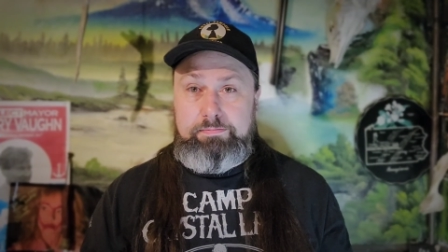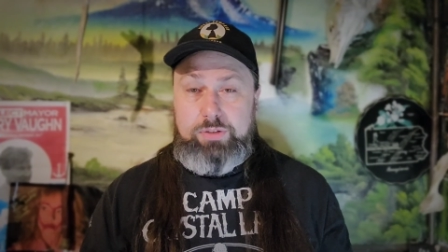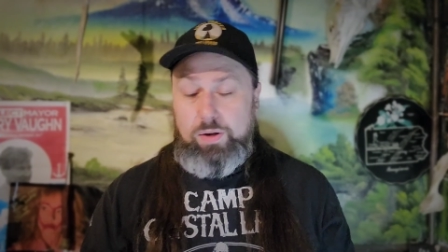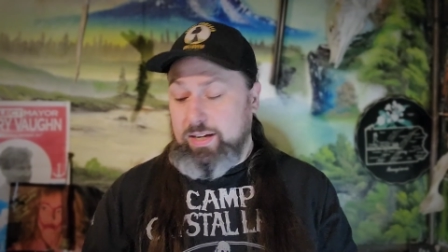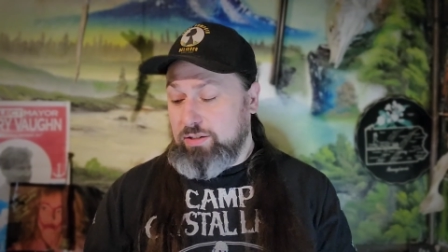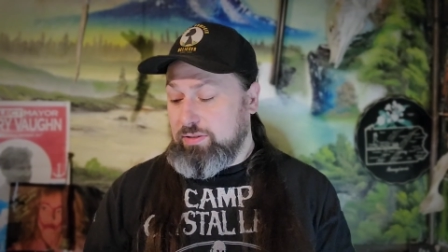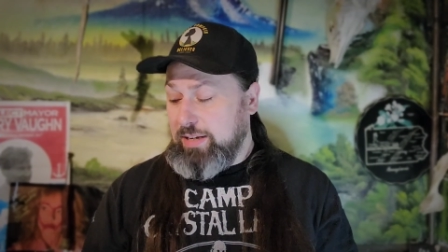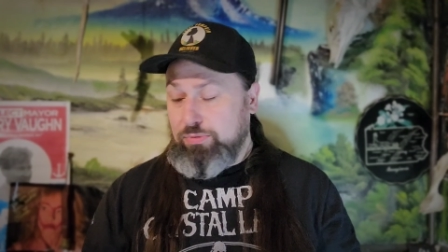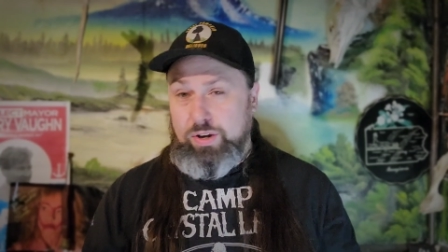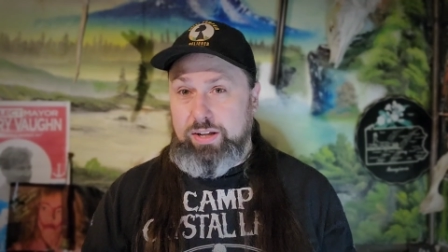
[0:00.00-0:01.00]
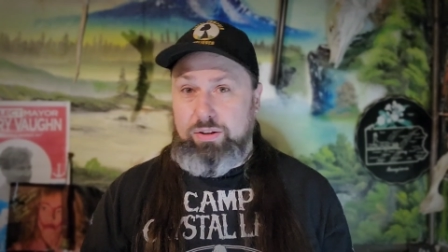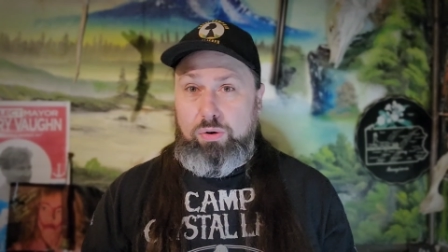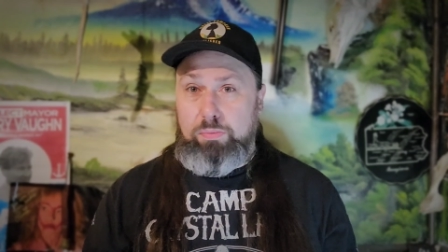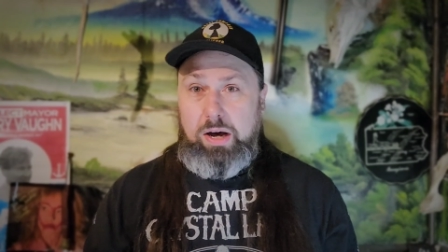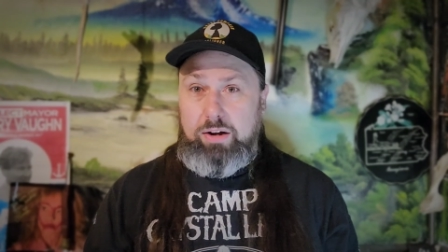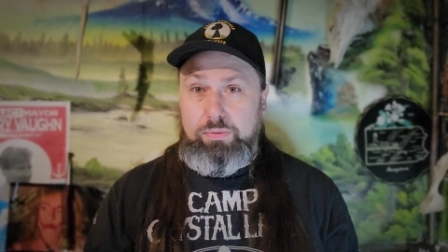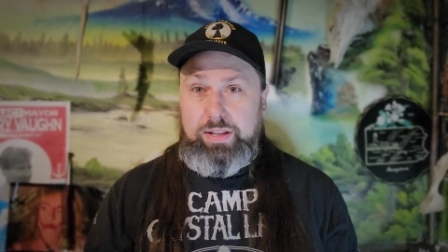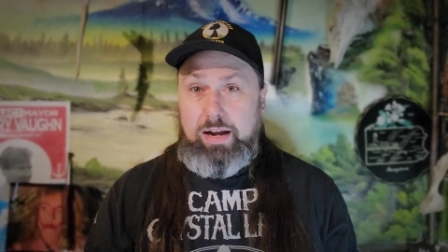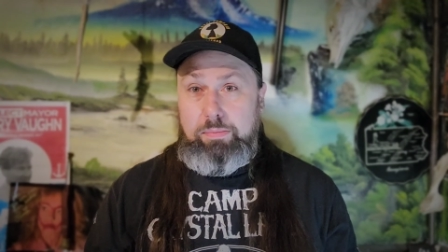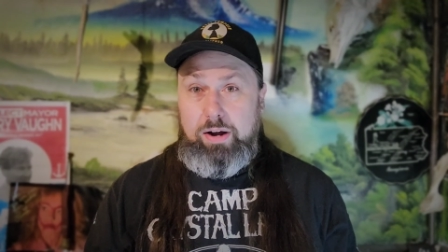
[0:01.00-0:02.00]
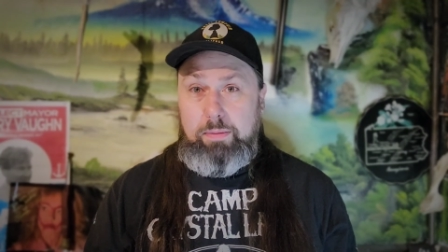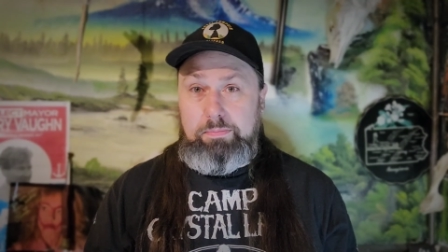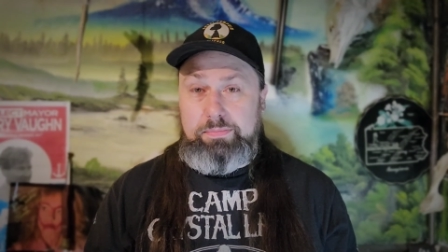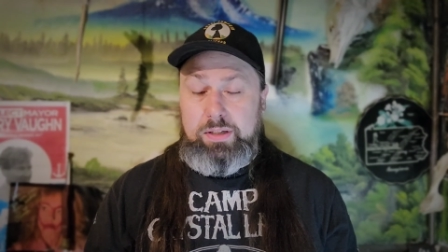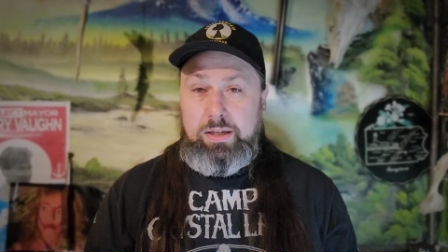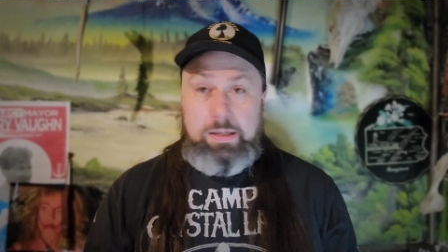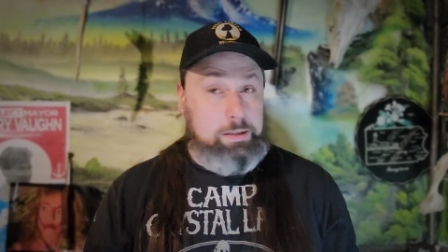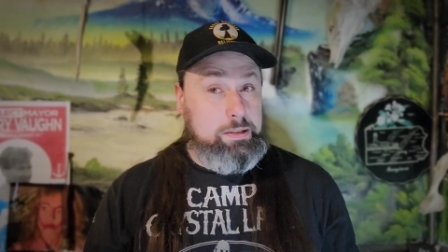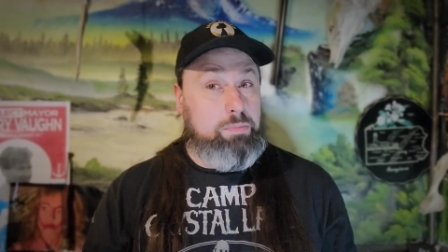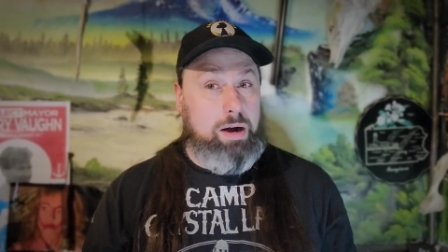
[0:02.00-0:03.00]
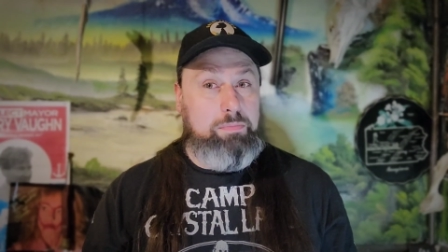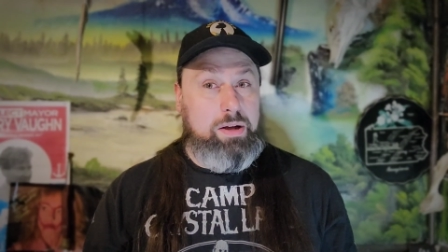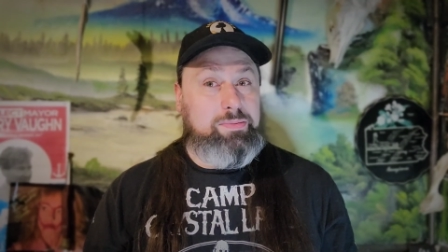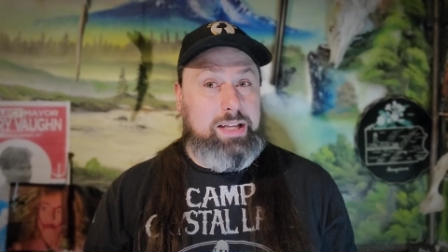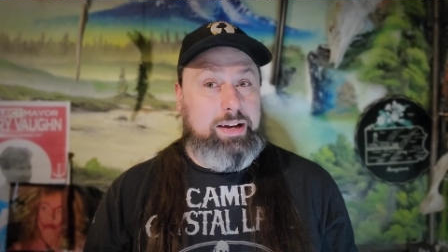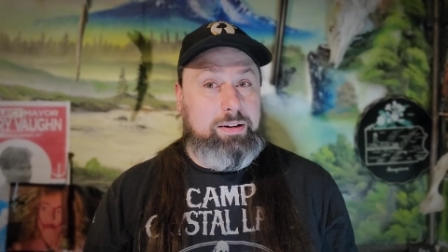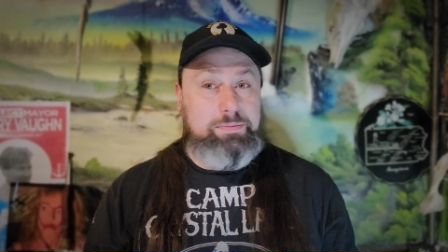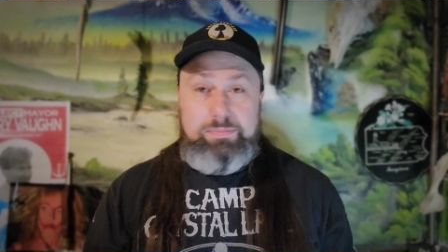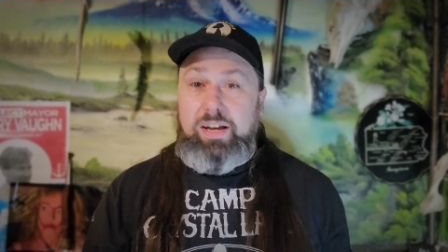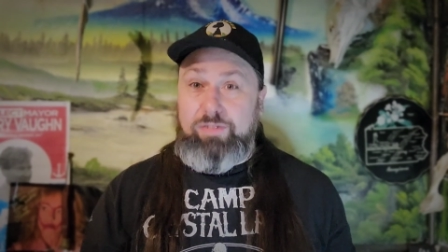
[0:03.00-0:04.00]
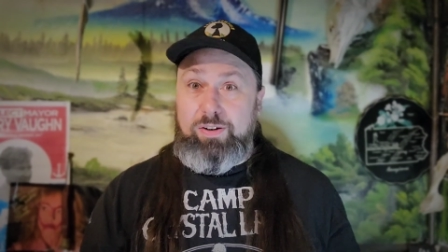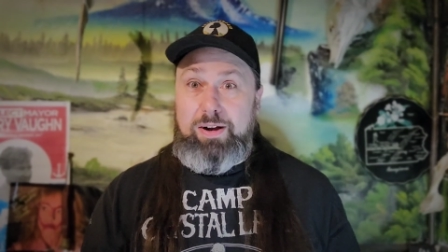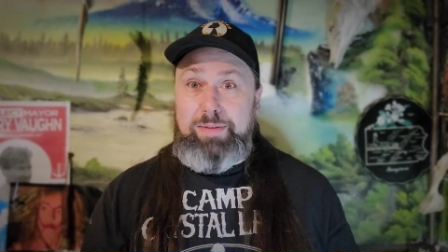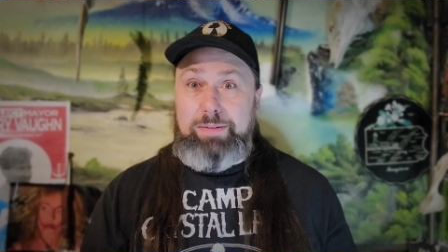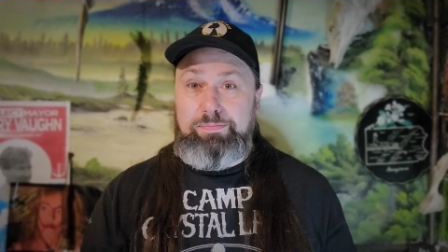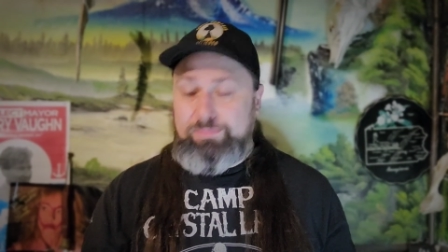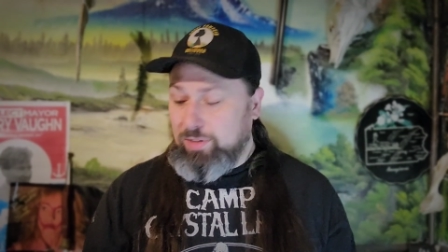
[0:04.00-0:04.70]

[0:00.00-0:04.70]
so I could keep drinking the whole bottle without a problem. Problem comes later, if you know what I mean.